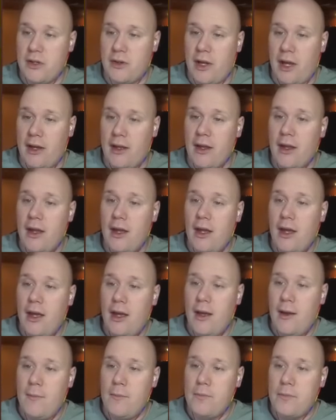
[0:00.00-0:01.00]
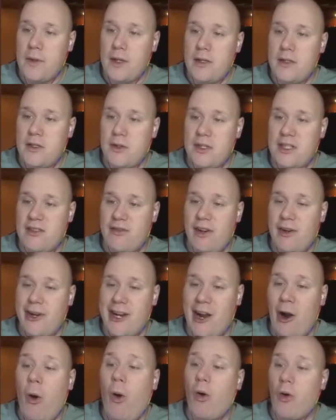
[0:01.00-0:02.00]
Okay so it's
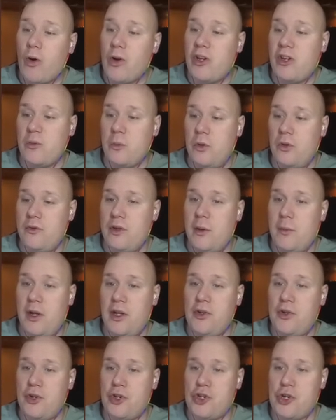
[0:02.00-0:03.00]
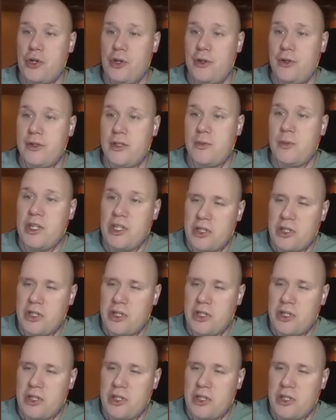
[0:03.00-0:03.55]
very hard to move them onto shoals,